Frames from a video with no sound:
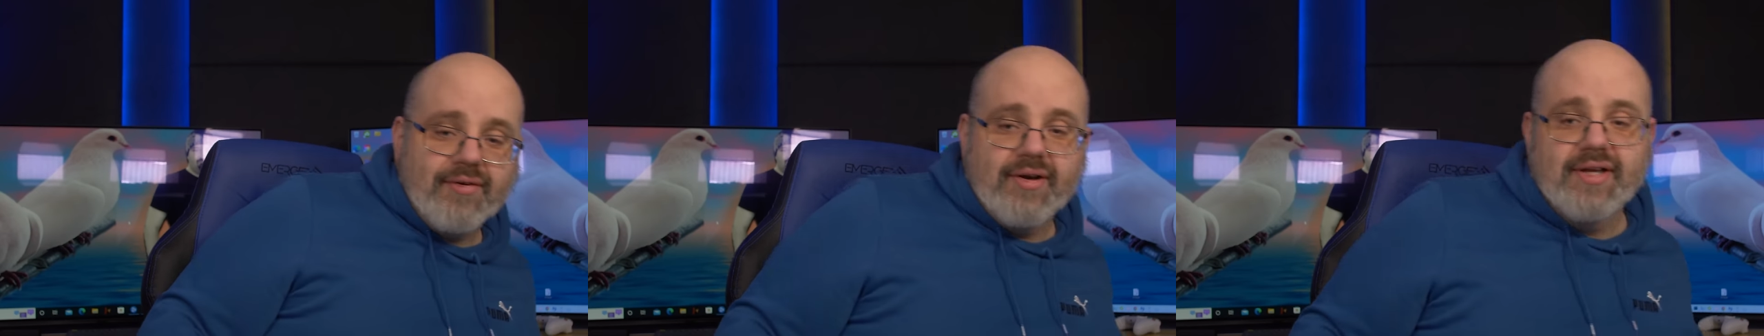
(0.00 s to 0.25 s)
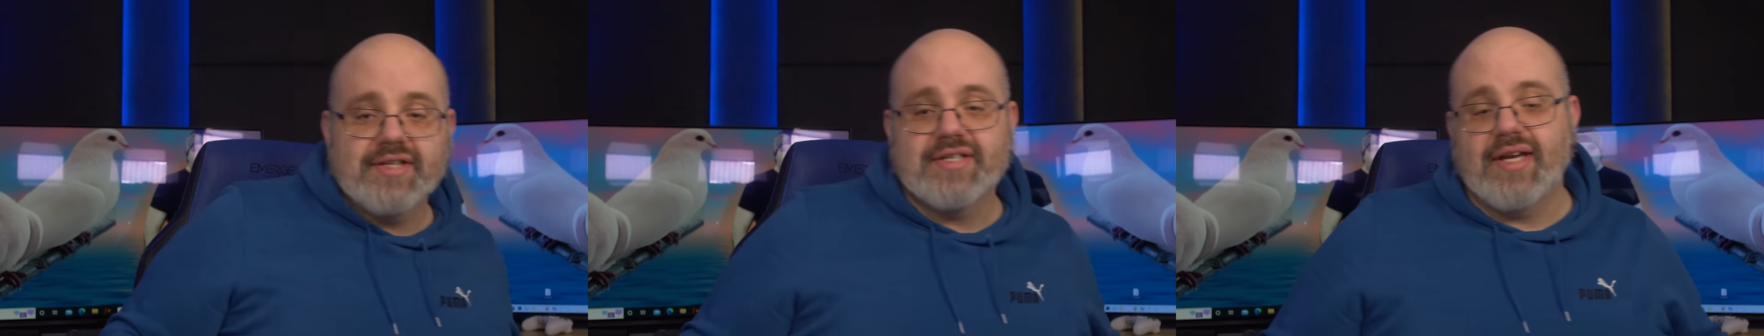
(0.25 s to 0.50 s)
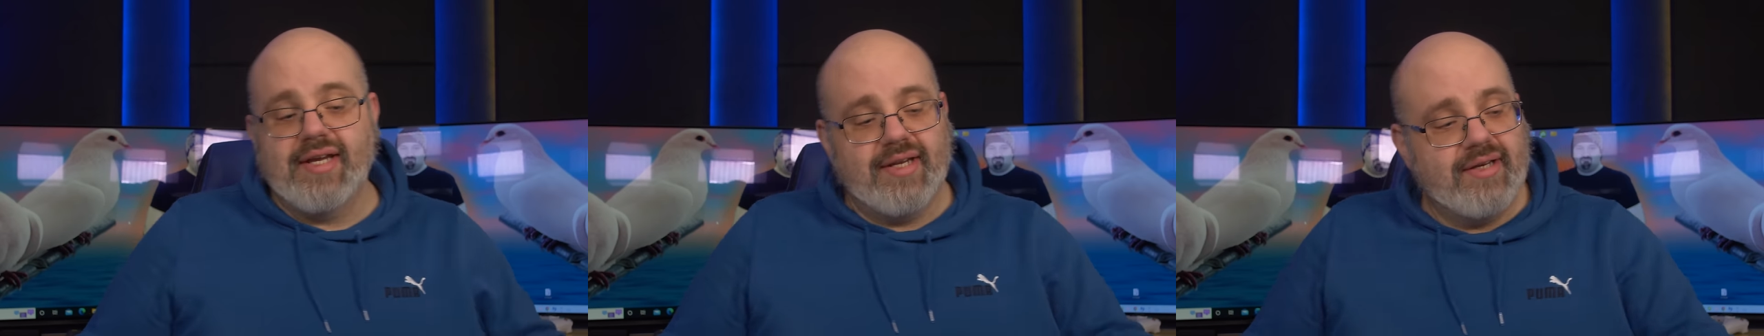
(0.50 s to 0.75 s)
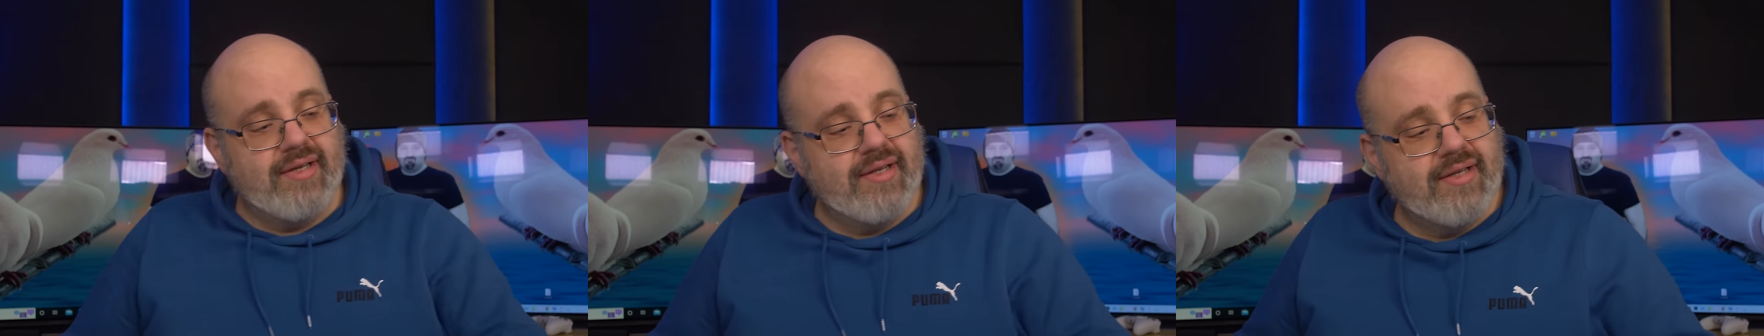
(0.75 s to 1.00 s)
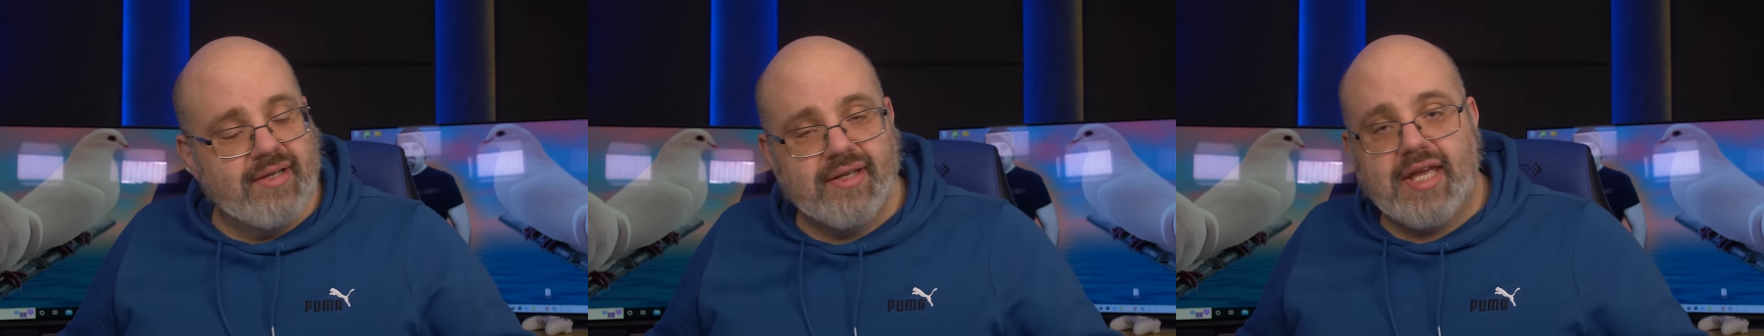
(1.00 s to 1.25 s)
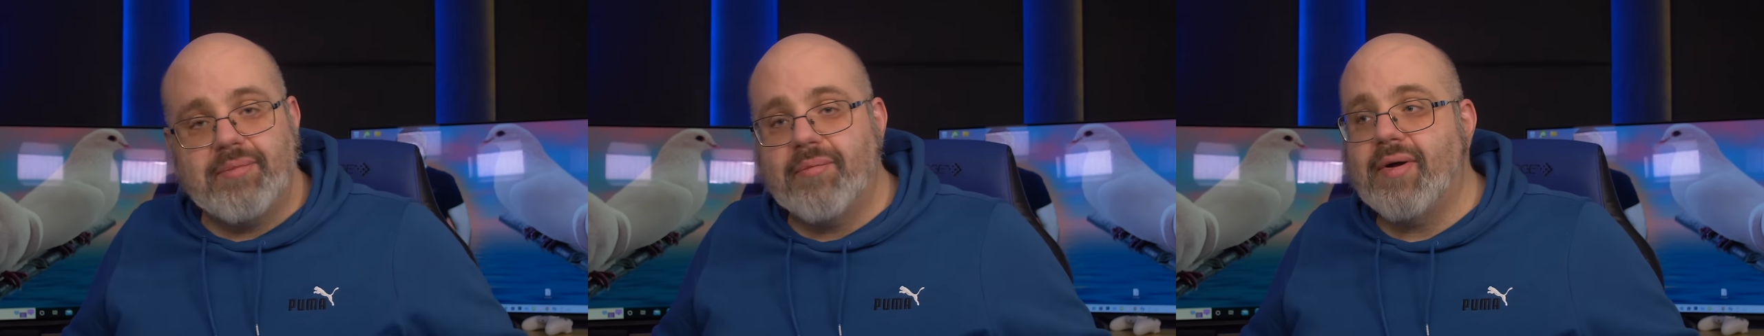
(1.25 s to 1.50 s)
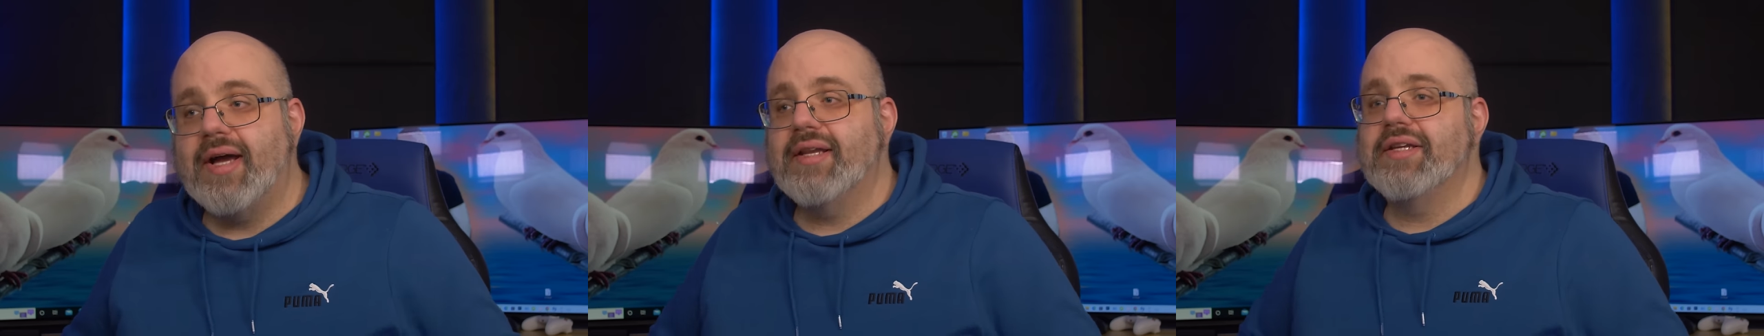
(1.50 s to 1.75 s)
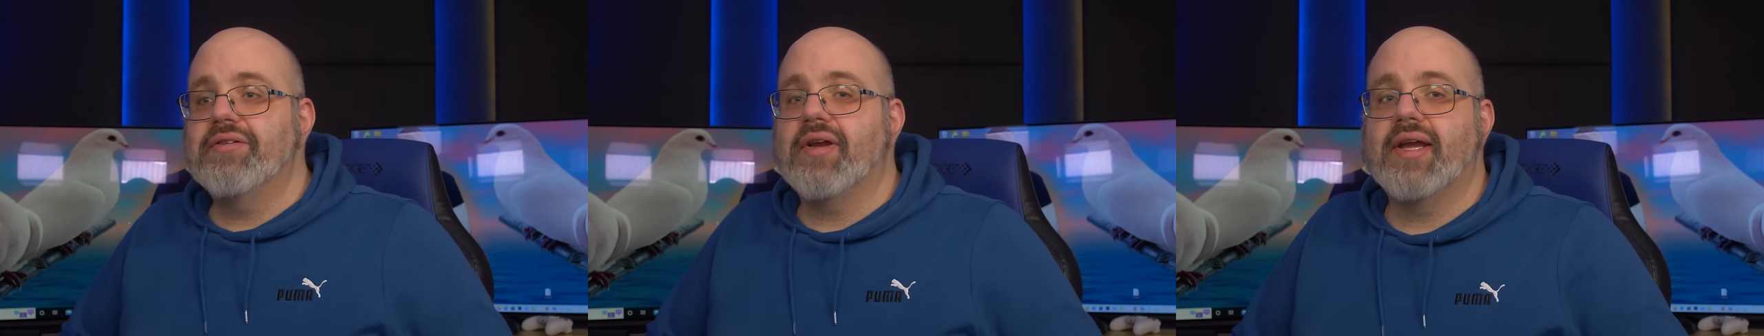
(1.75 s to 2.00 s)
very excited. Keep in
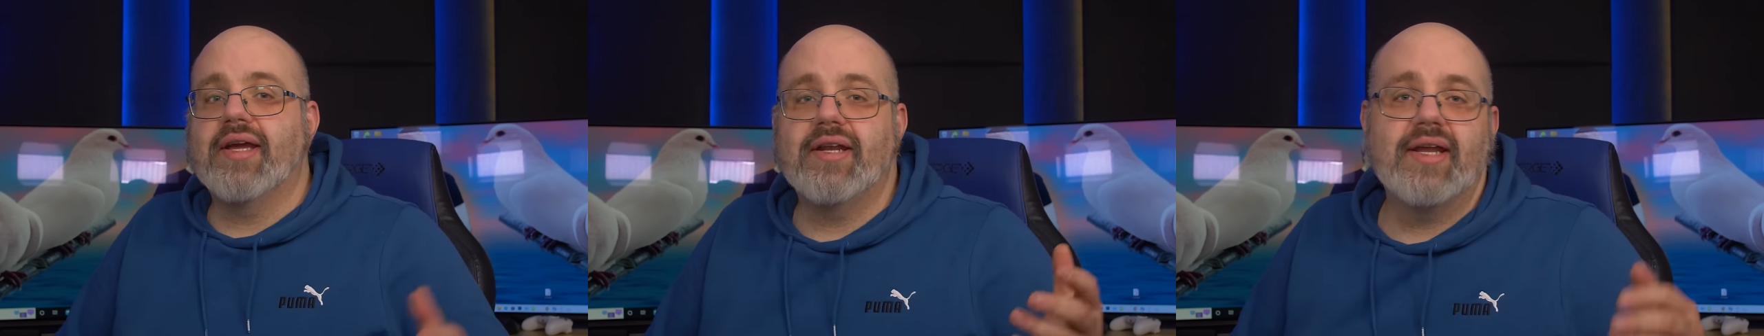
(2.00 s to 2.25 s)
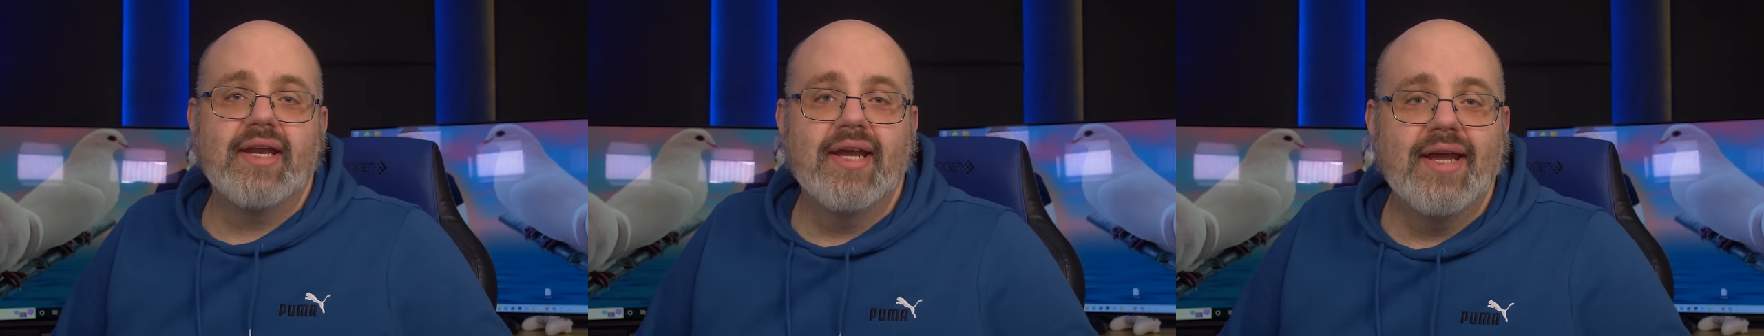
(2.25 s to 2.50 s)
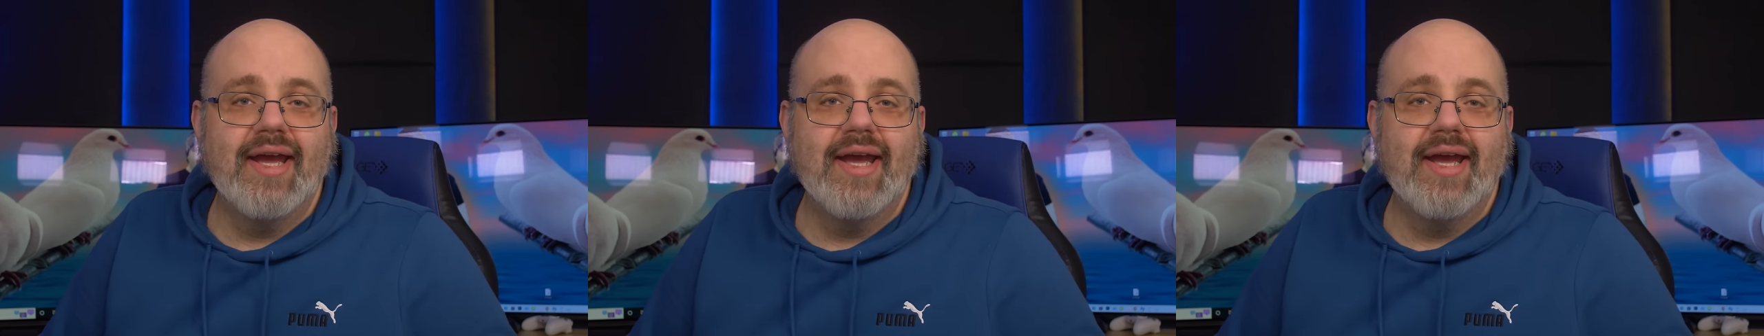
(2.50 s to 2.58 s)
mind you can get a